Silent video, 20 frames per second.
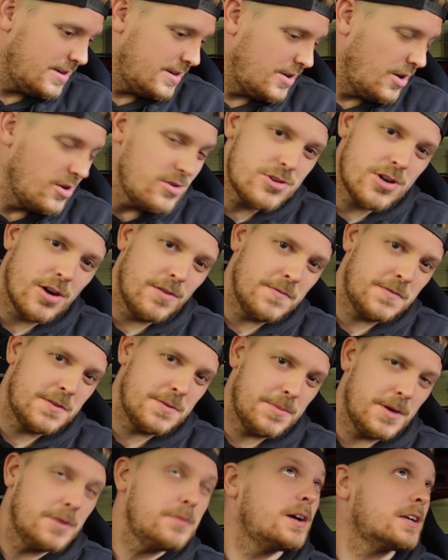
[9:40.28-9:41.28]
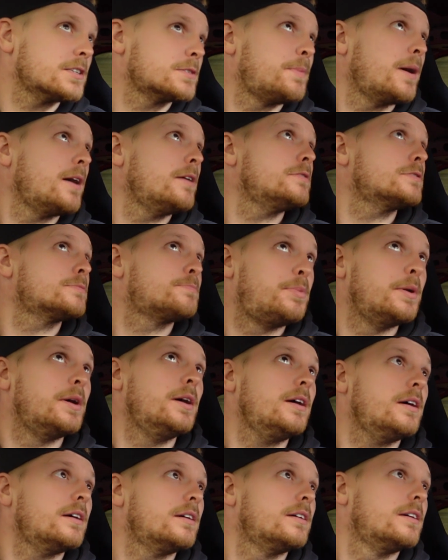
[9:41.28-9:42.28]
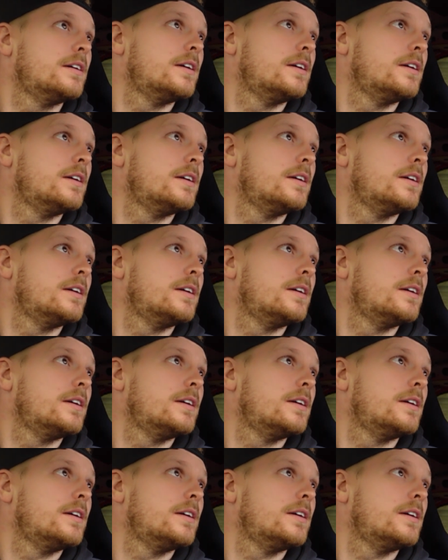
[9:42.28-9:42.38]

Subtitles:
uncomfortable, I suppose, but